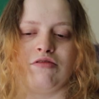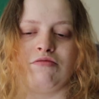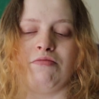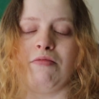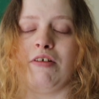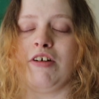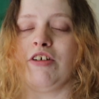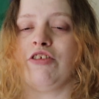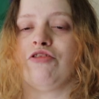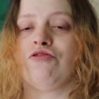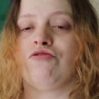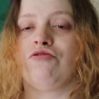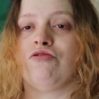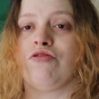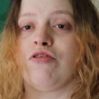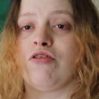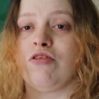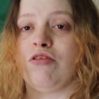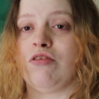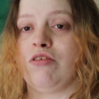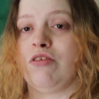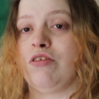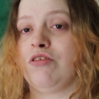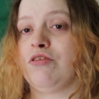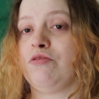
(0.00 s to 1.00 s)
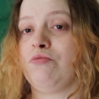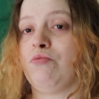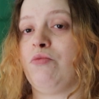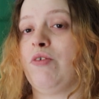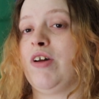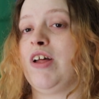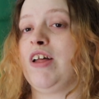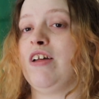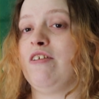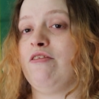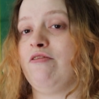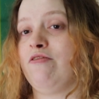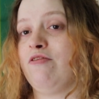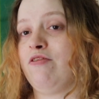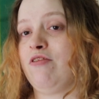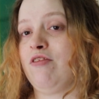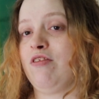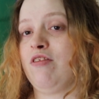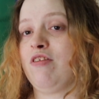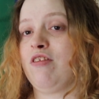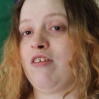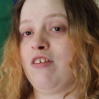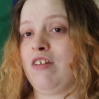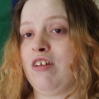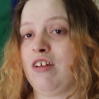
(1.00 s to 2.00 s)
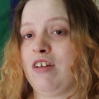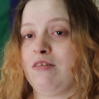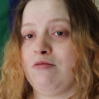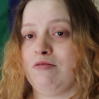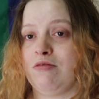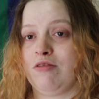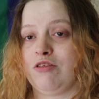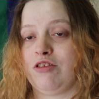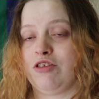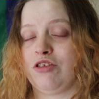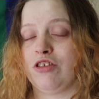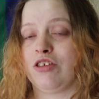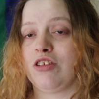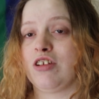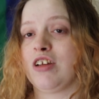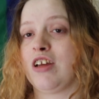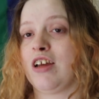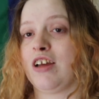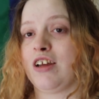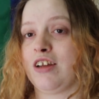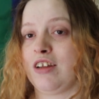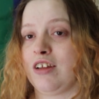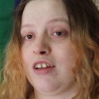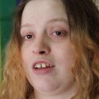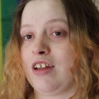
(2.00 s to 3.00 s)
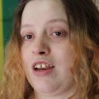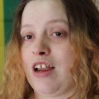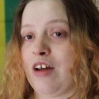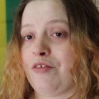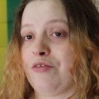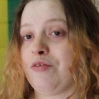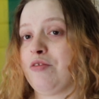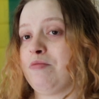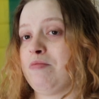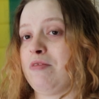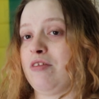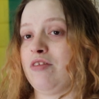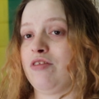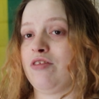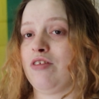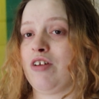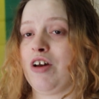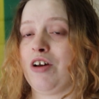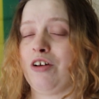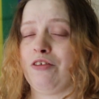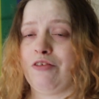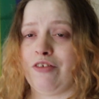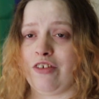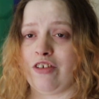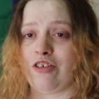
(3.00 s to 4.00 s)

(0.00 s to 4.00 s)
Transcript: So my struggles with studying and having mental health